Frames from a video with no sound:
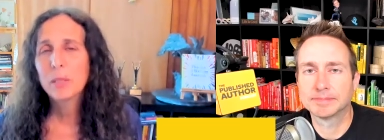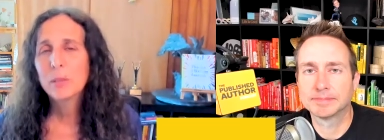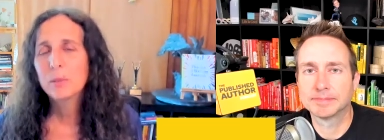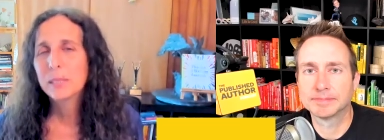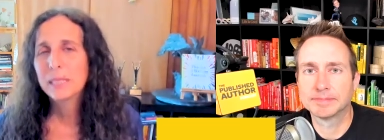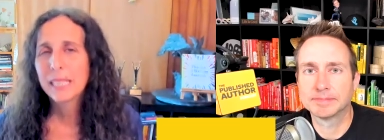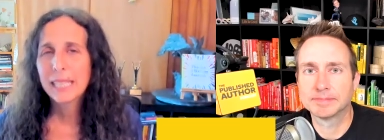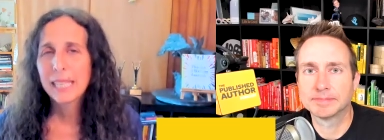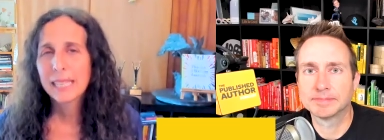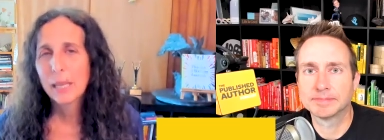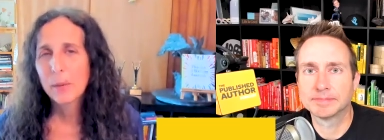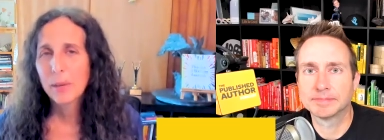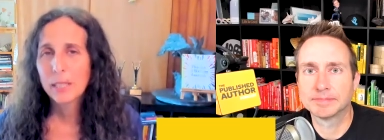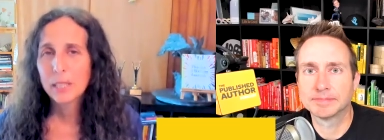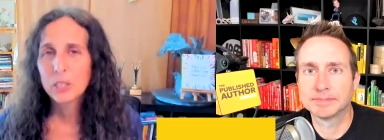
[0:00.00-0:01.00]
Speaker 1: who's thinking they
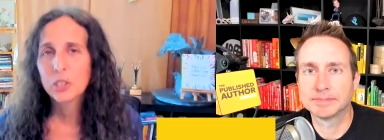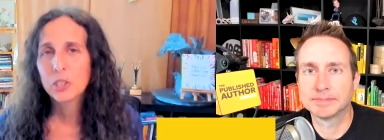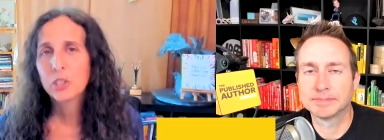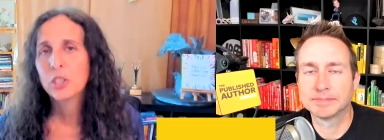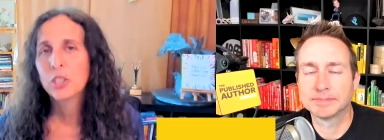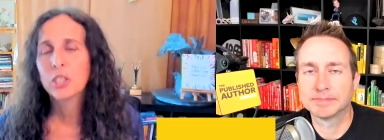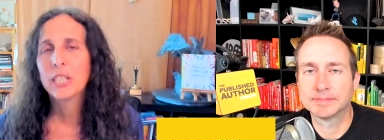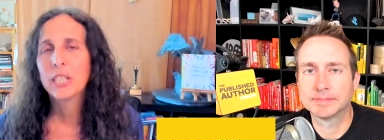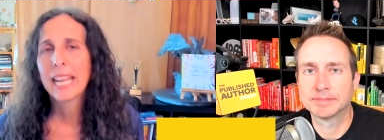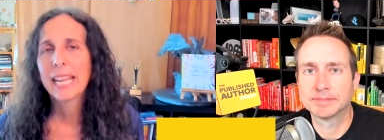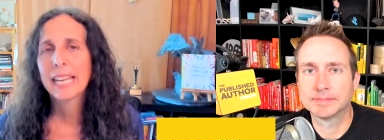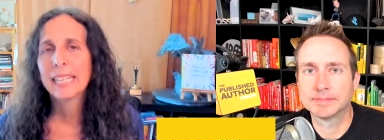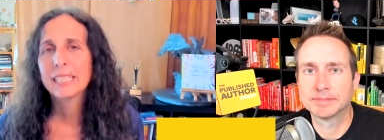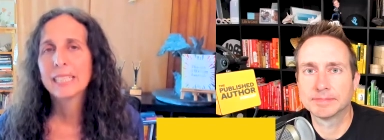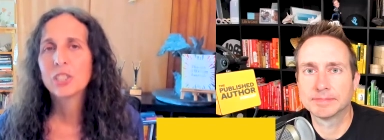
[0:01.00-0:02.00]
want to journal
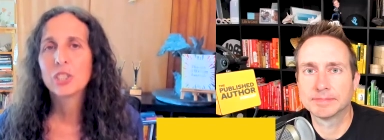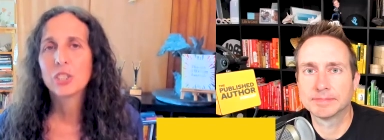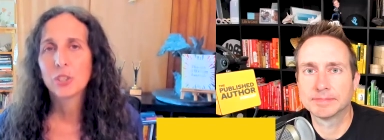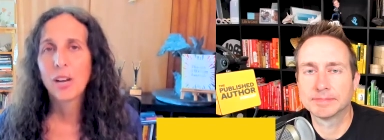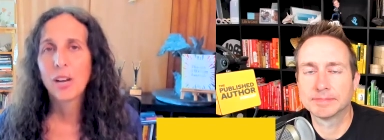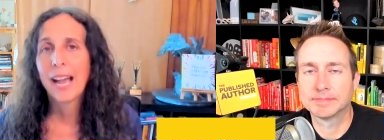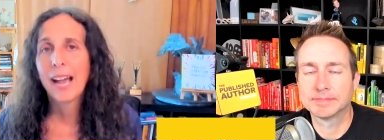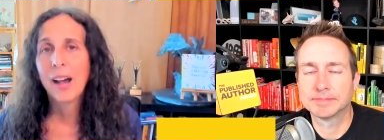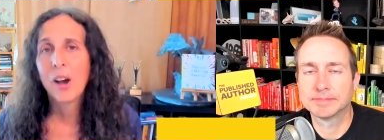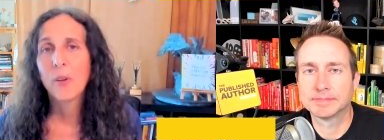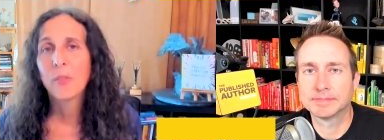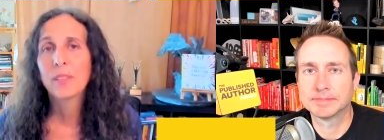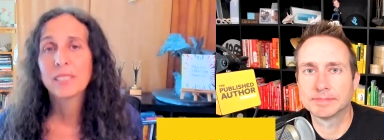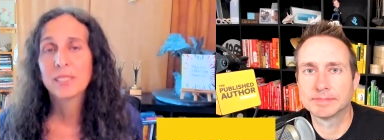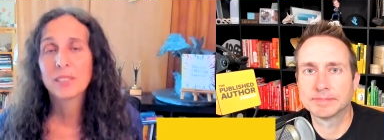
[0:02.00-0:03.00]
and isn't sure how,
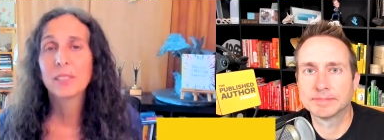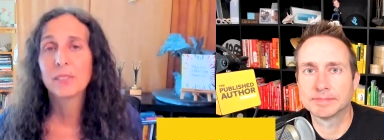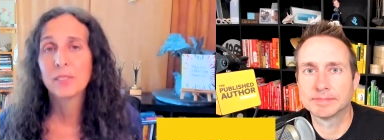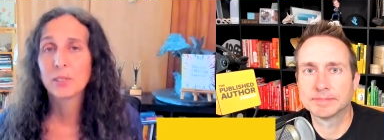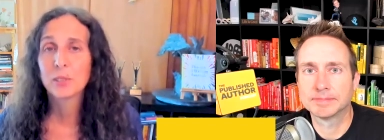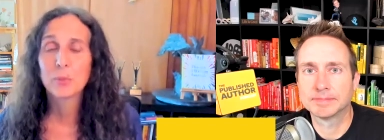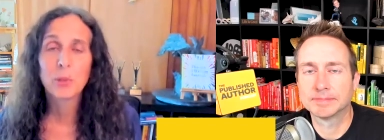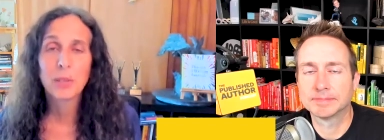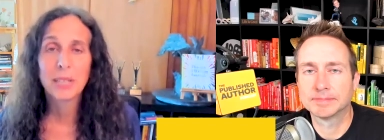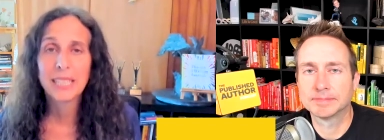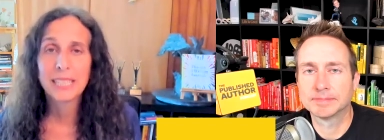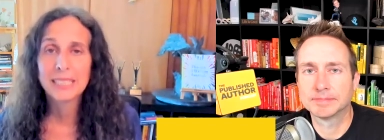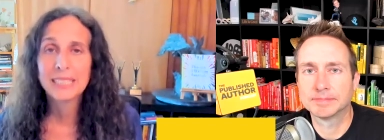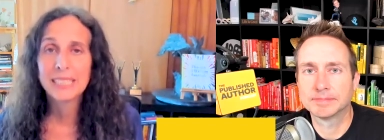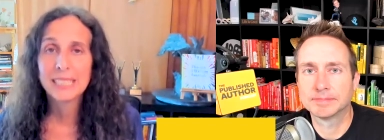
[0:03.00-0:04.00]
these will give you some great
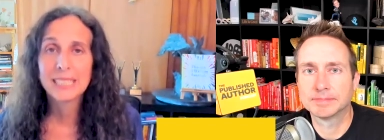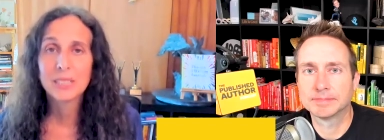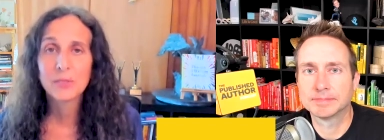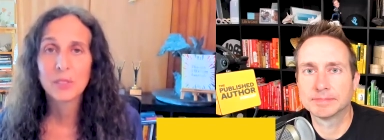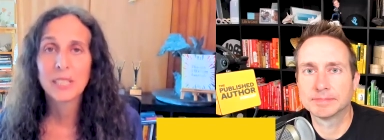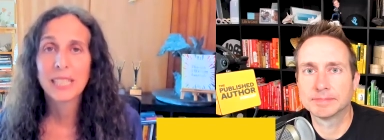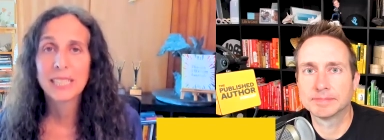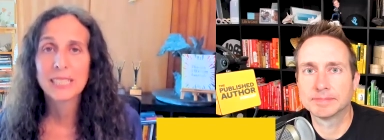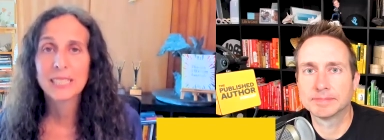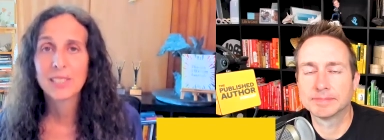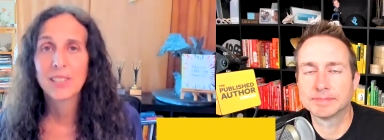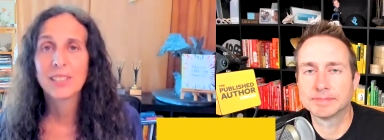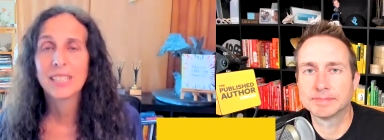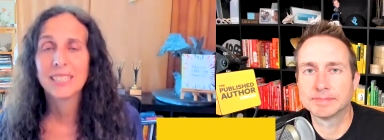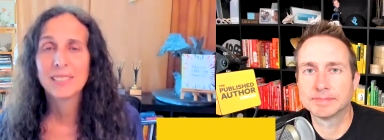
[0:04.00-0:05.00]
ideas for getting
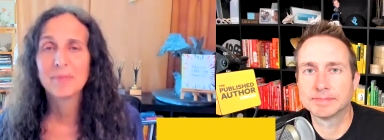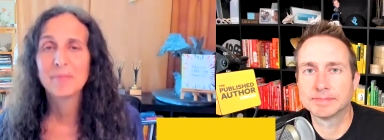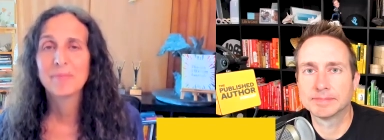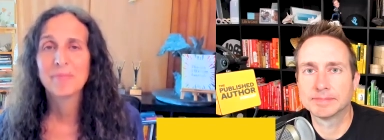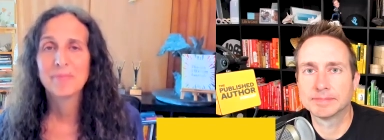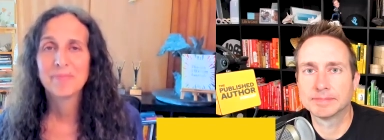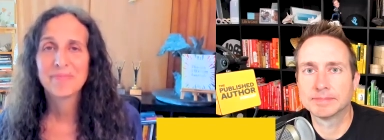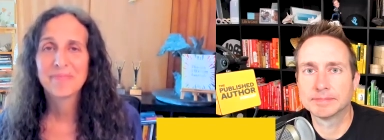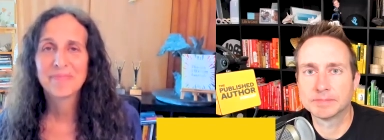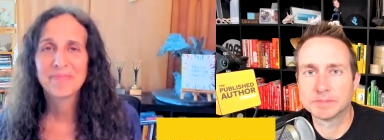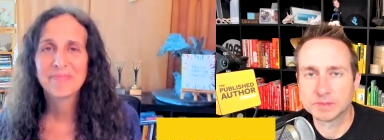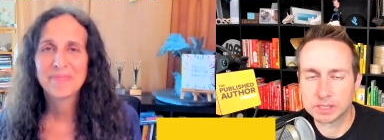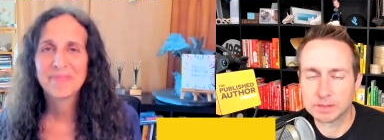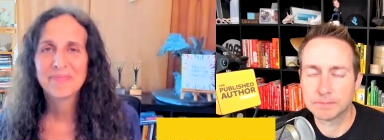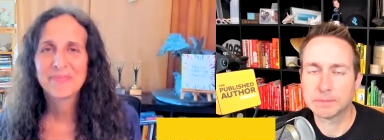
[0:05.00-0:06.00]
started.
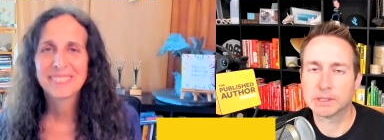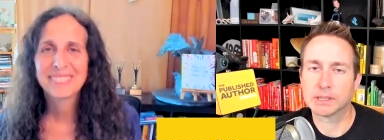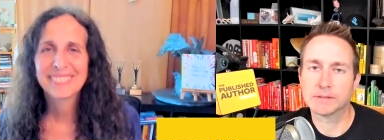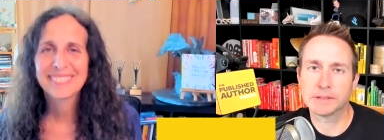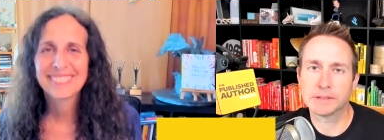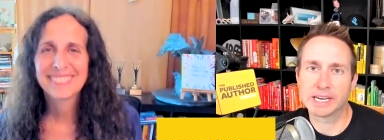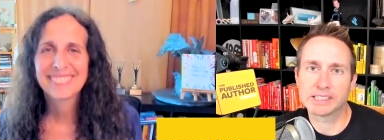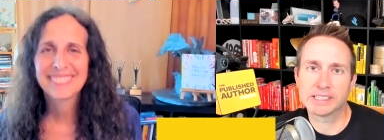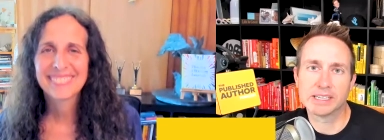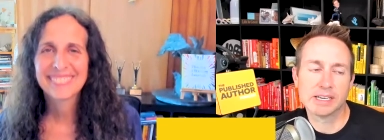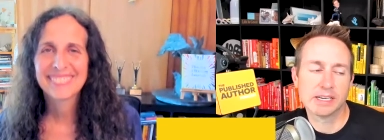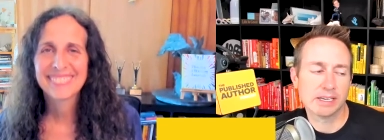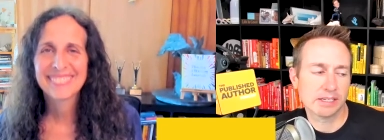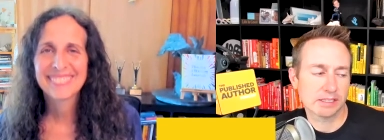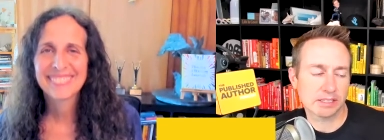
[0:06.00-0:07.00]
Speaker 2: Perfect.
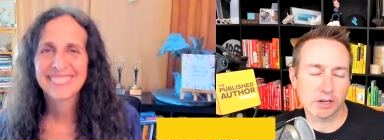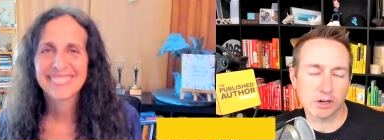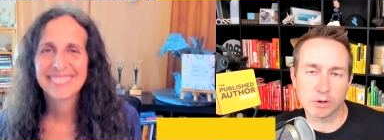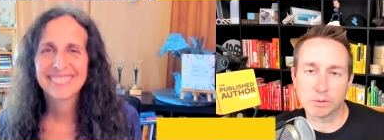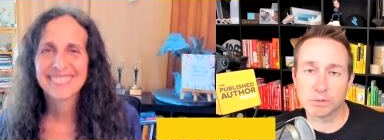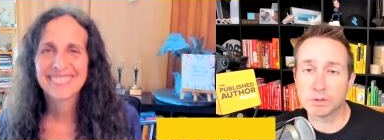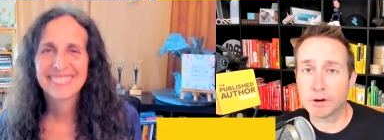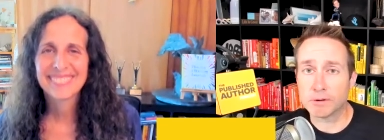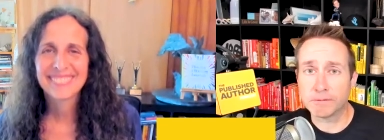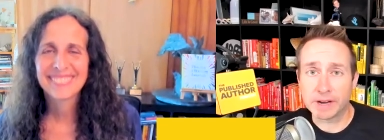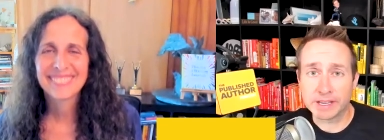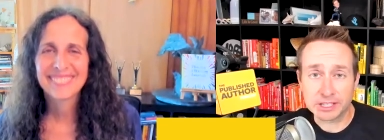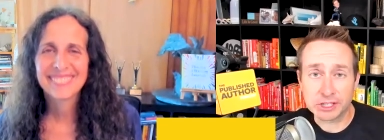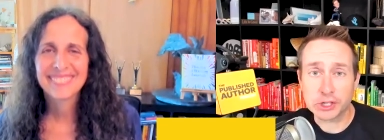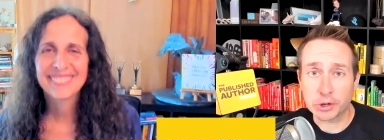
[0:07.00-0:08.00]
So go
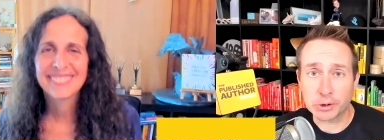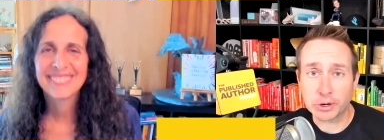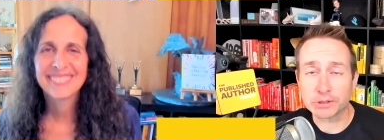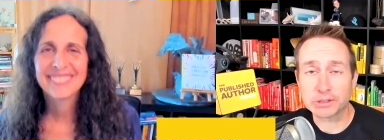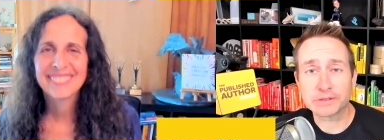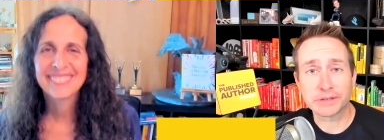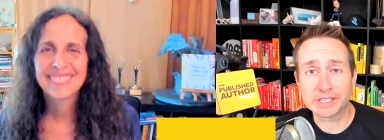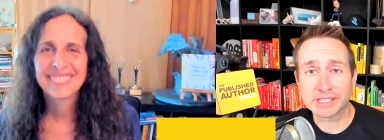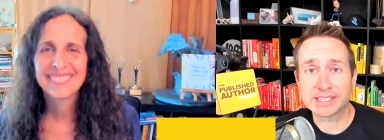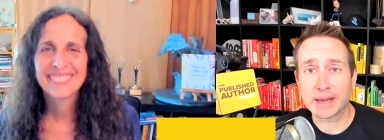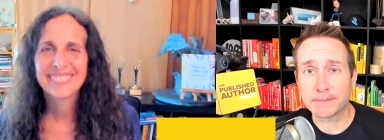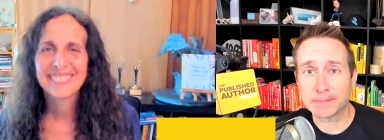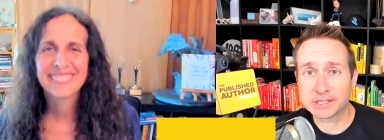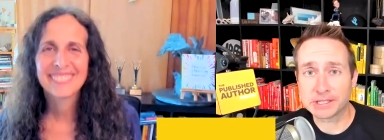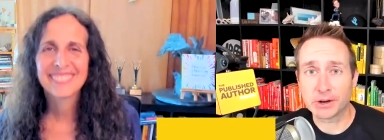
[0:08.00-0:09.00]
find the show notes for this
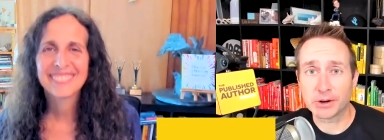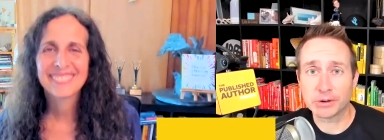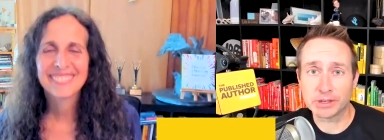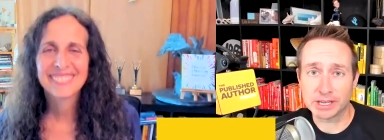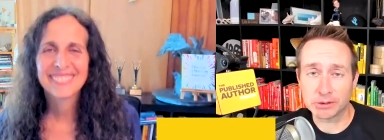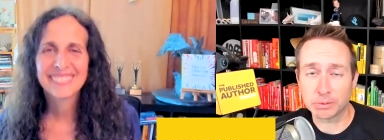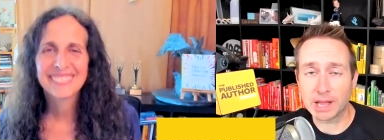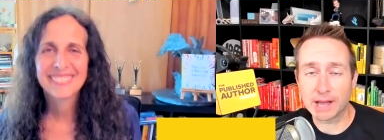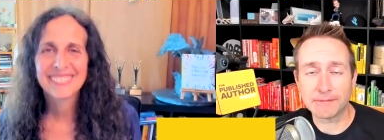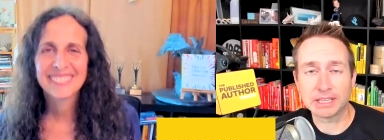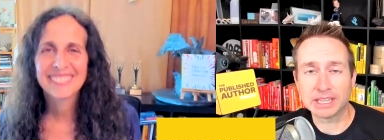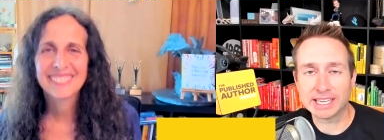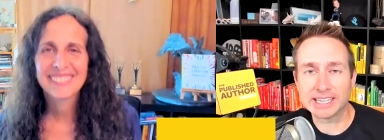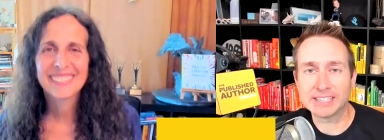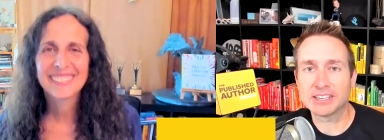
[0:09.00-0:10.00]
episode, and we'll have a
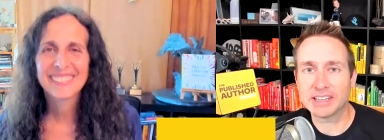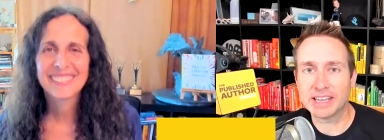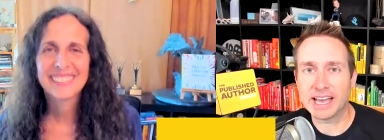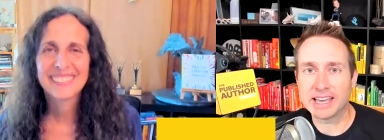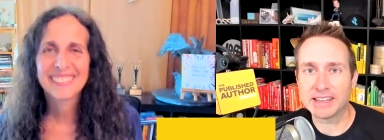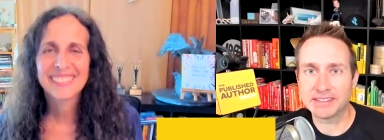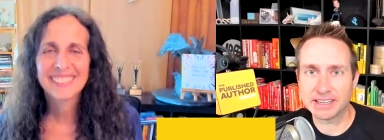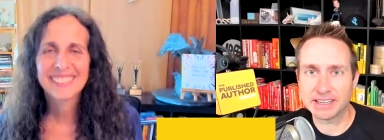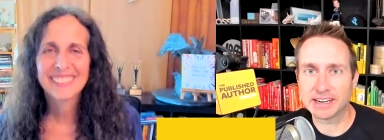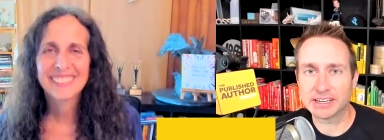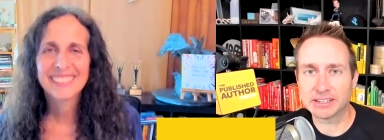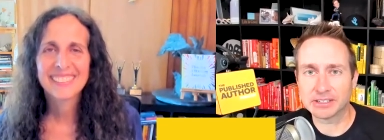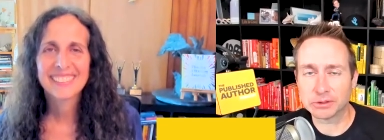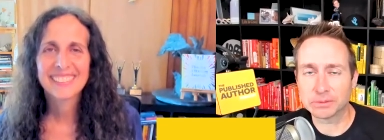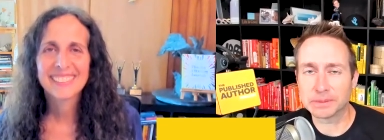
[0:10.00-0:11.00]
link to that there.
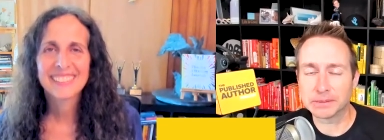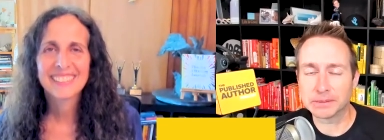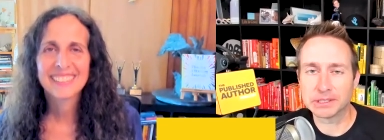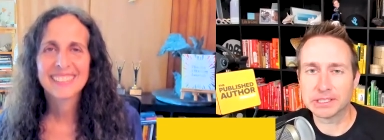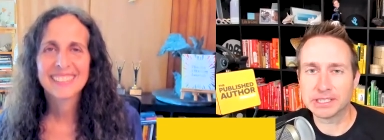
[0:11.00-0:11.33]
You'll be able to